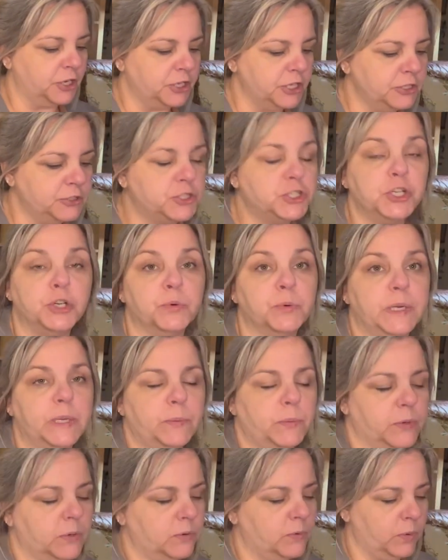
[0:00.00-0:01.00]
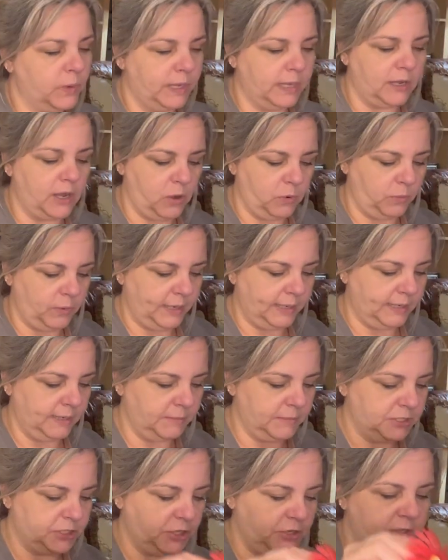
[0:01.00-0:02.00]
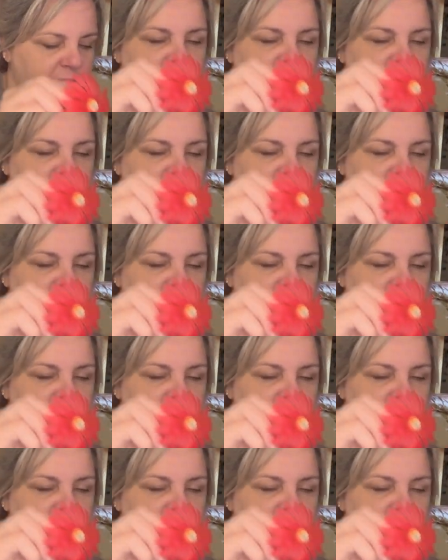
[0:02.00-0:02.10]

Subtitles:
you jewelry real quick. Oh wait, let me show you